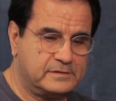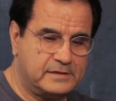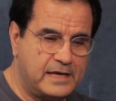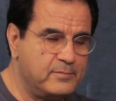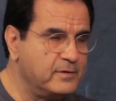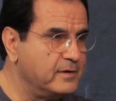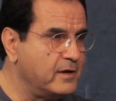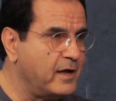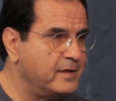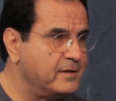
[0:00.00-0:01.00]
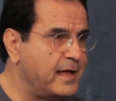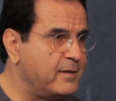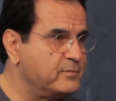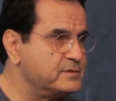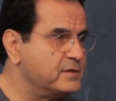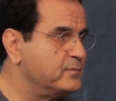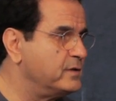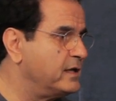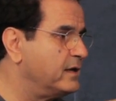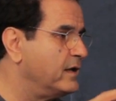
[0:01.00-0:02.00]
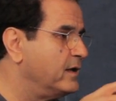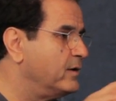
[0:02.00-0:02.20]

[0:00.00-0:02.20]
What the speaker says: table lamp or something and